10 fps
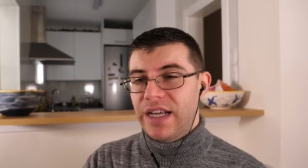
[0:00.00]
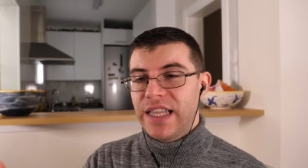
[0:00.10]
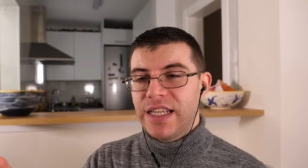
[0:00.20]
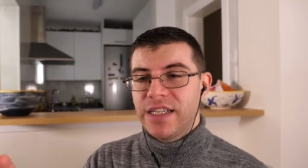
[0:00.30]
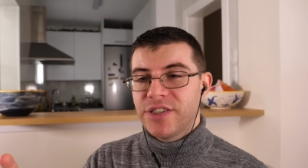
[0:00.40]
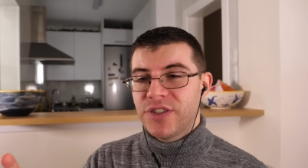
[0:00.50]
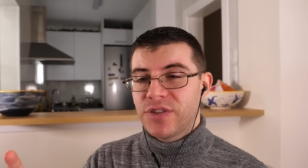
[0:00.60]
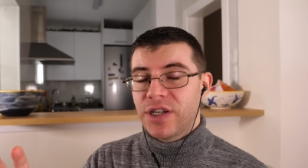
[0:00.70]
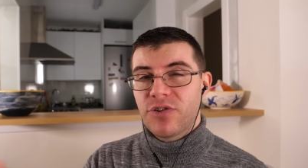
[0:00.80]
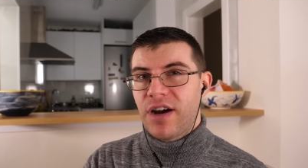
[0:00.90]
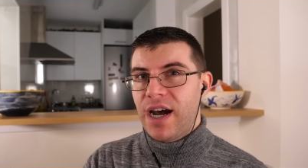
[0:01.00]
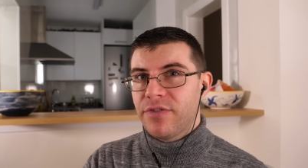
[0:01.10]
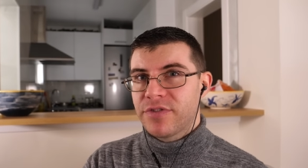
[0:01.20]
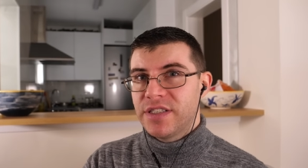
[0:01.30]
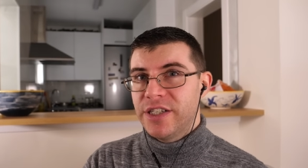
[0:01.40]
I think he's using
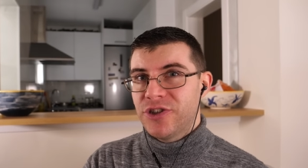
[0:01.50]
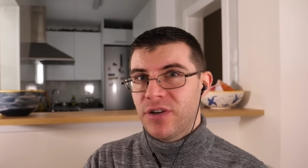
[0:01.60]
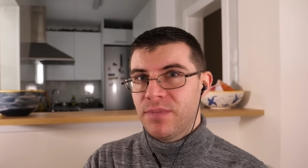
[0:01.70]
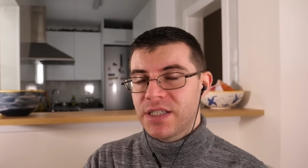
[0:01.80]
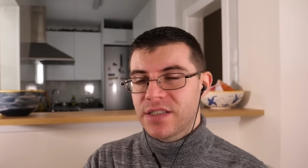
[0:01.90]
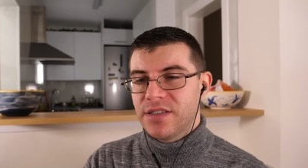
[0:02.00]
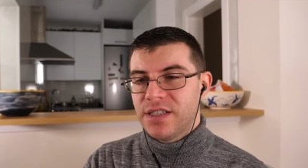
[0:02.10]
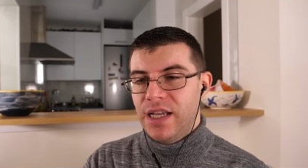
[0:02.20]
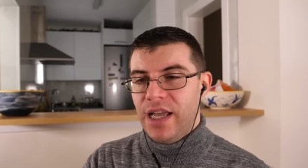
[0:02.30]
Kraft Dijon mustard,